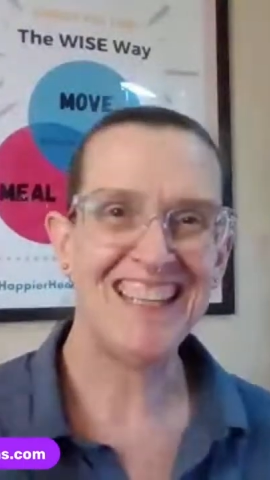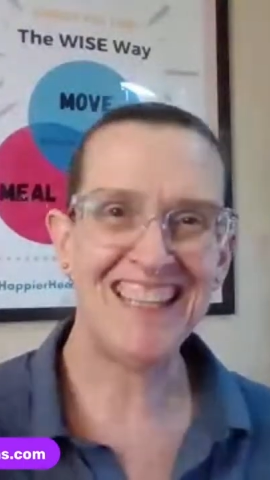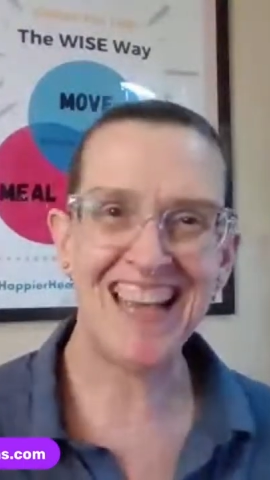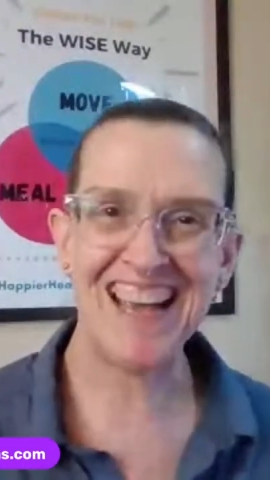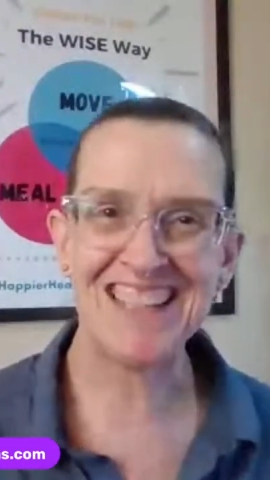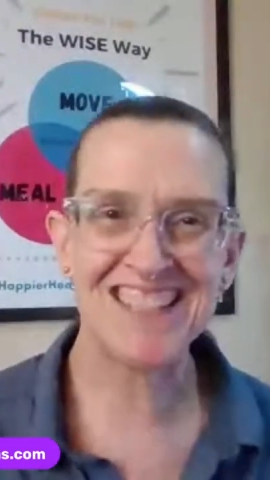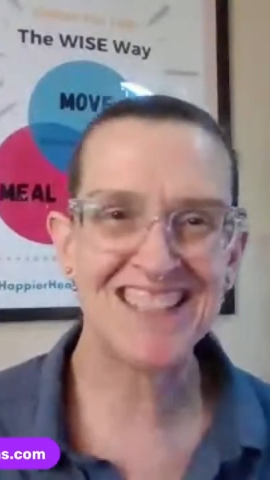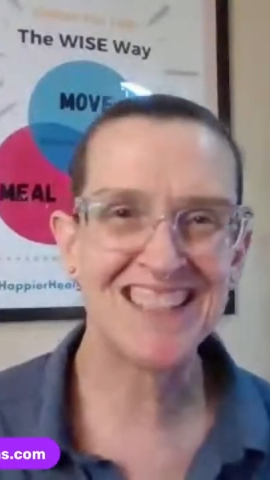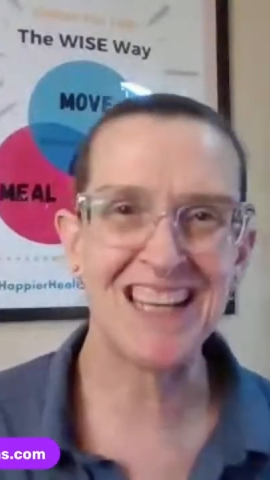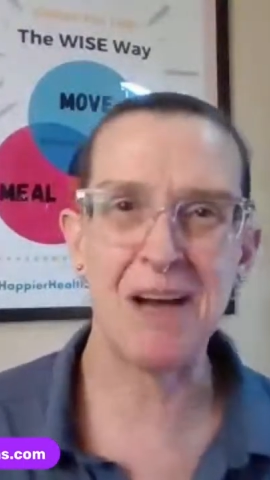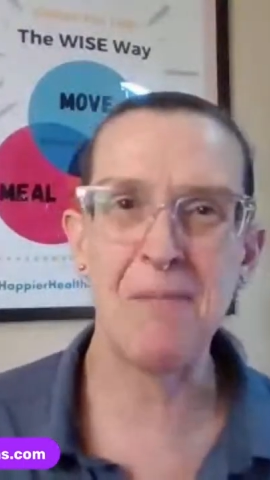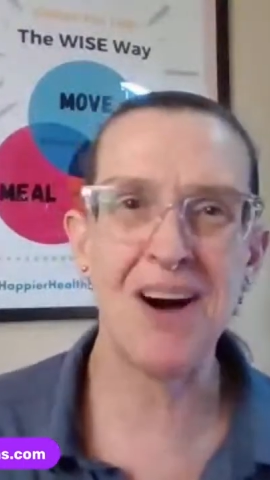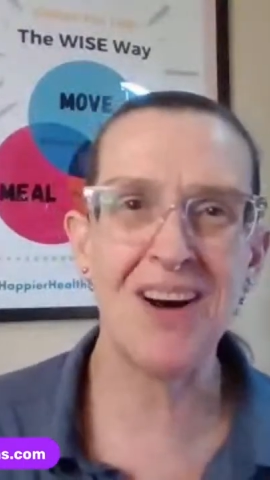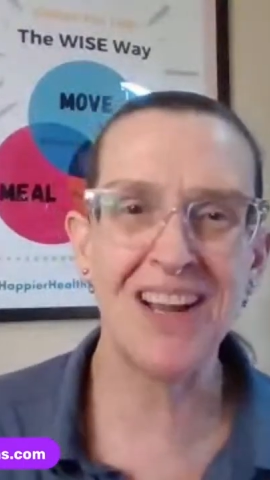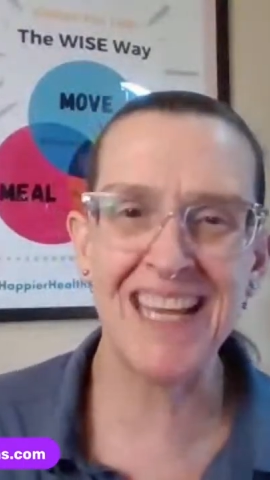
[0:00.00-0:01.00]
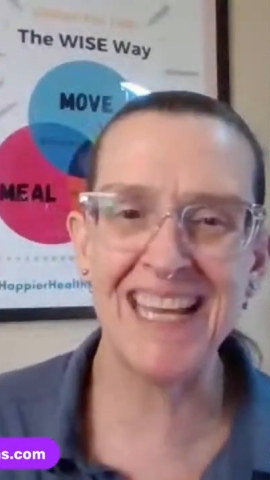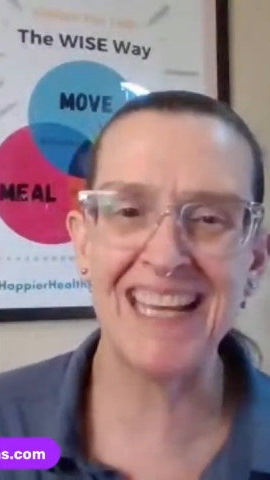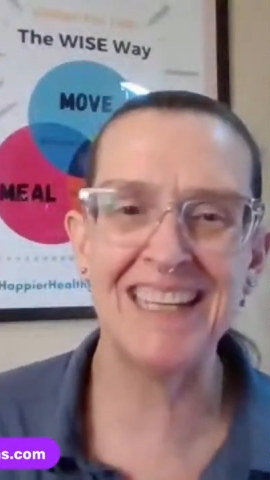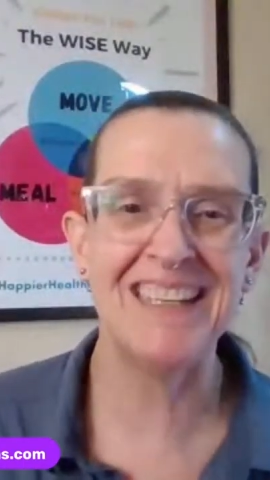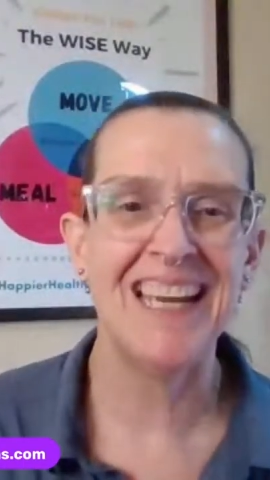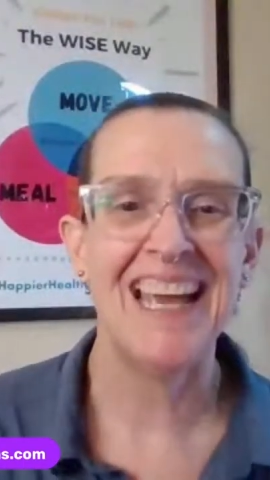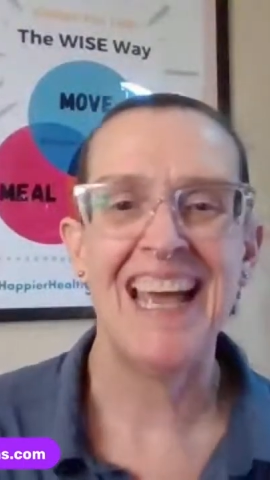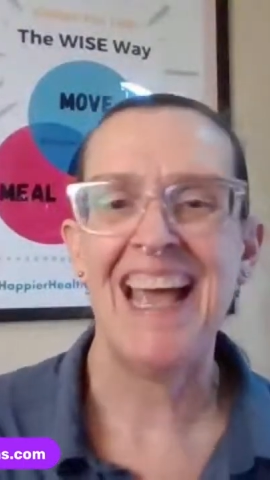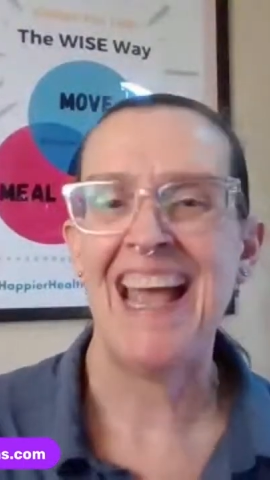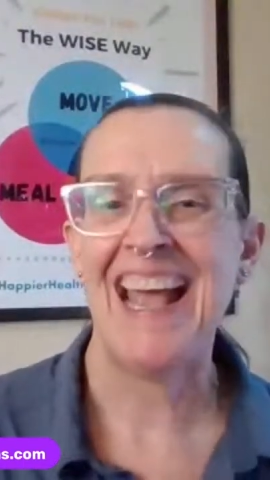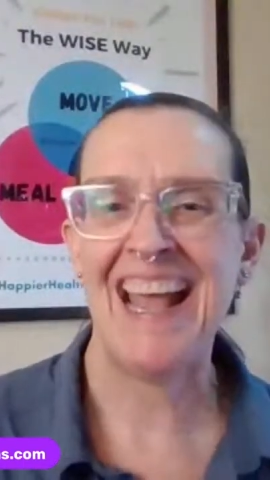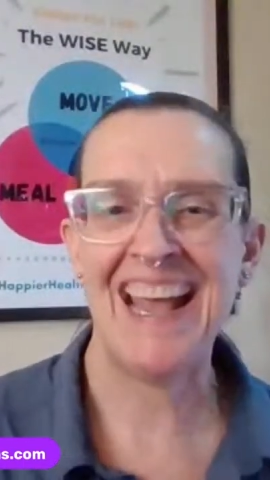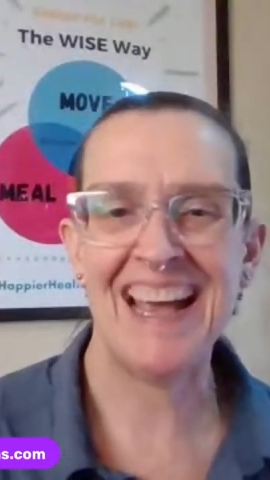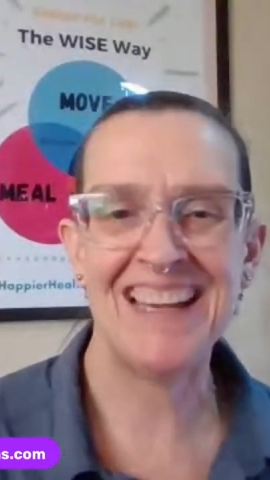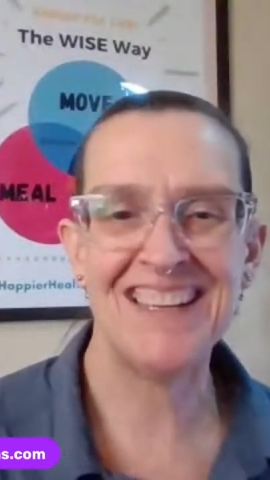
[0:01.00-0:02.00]
Yes, come on in.
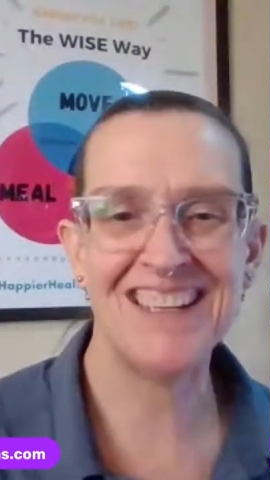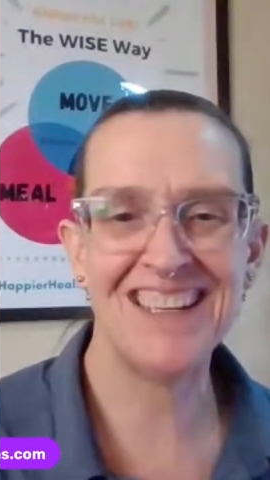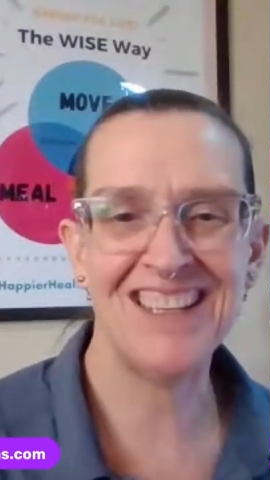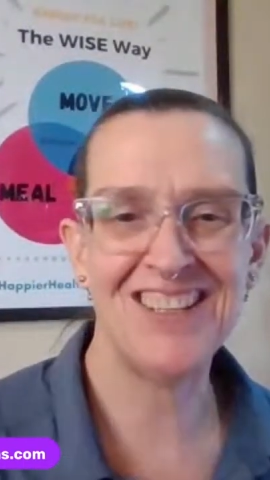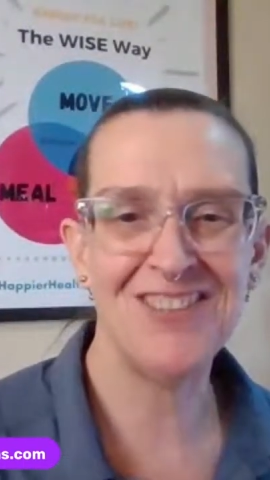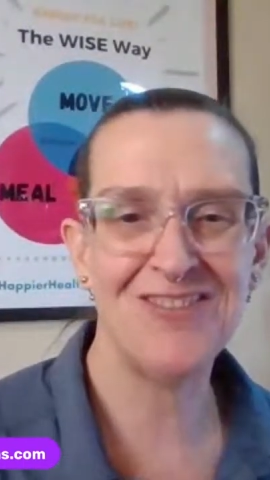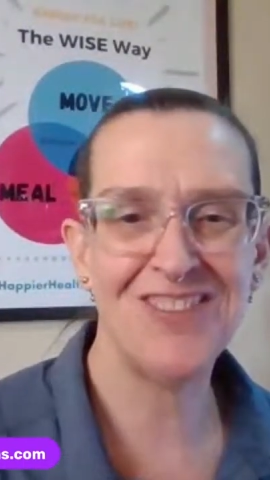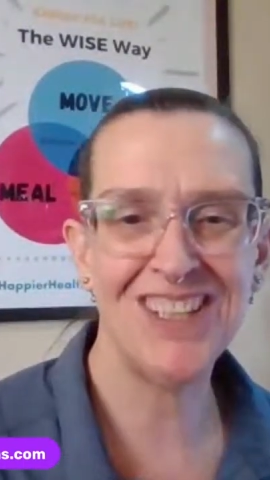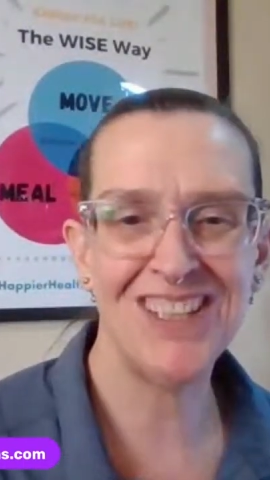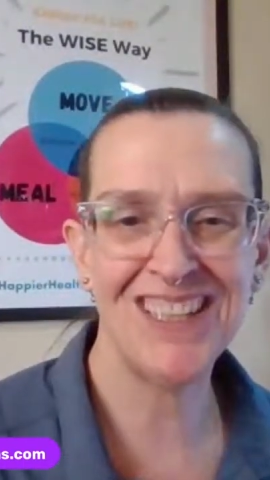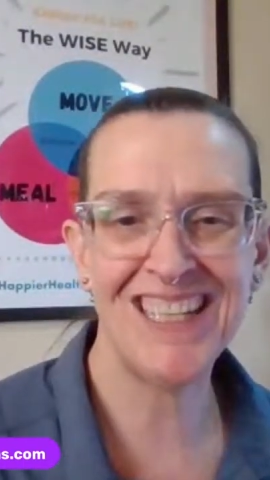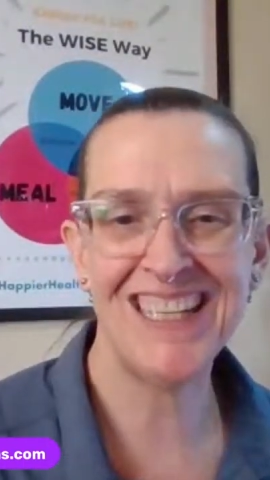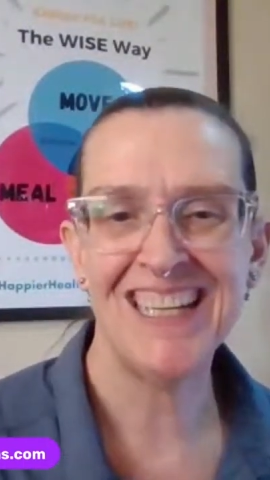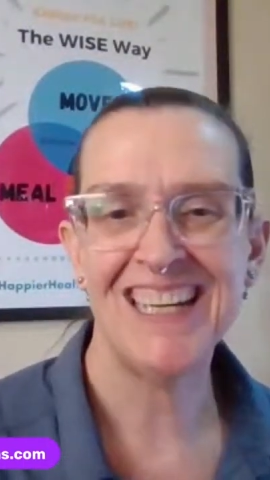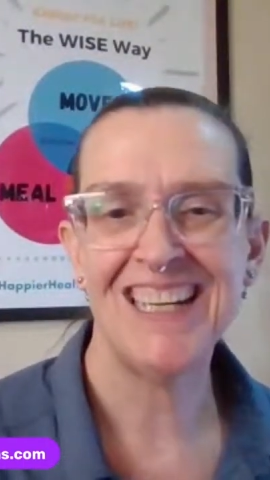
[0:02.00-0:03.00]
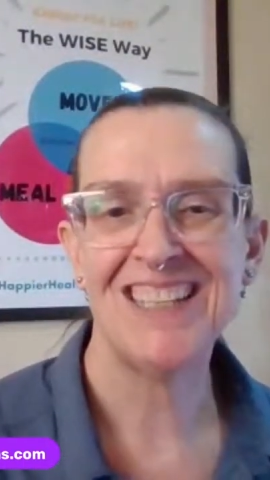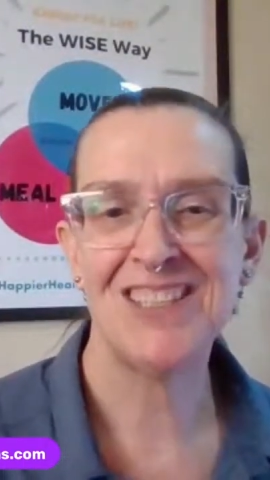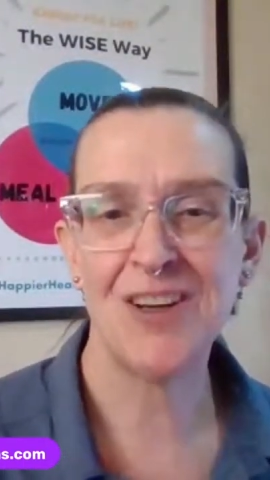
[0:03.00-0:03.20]
And you really